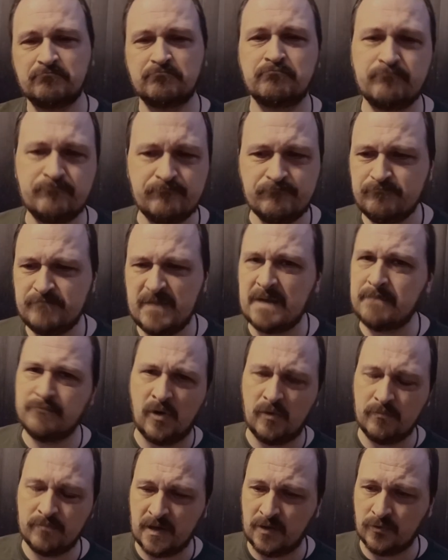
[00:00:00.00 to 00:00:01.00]
Big pop
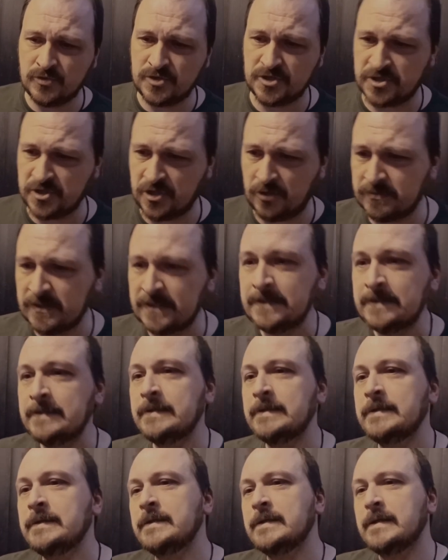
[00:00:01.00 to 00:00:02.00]
culture shop.
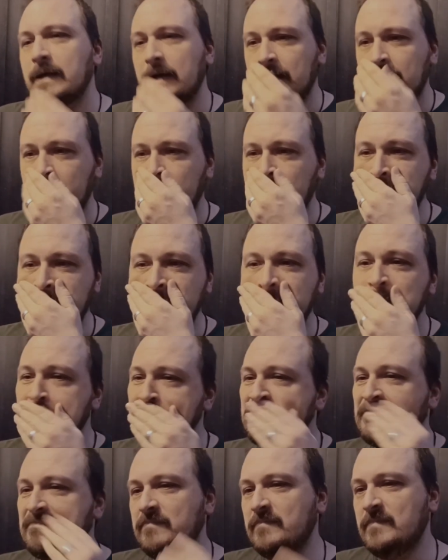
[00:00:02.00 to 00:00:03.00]
And
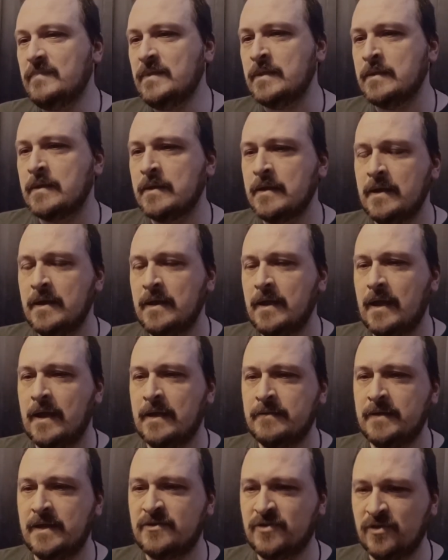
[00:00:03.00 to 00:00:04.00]
they
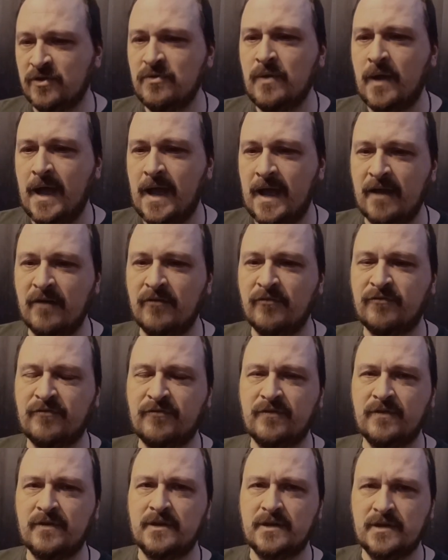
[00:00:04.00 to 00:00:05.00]
do have
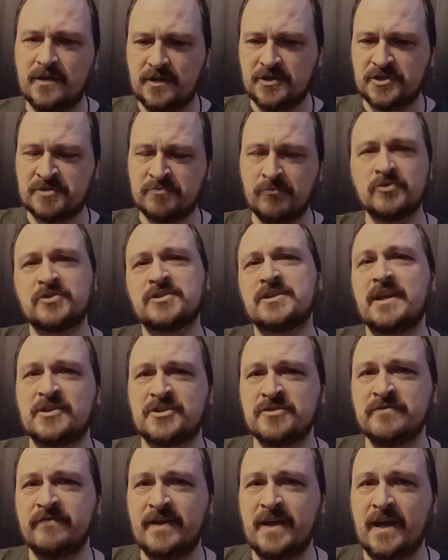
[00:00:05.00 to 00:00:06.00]
a small selection of
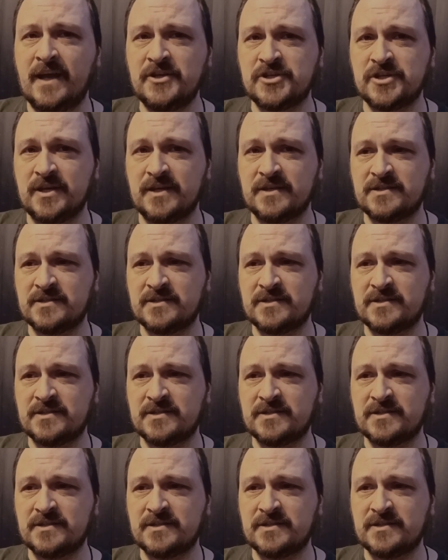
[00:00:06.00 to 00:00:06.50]
VHS.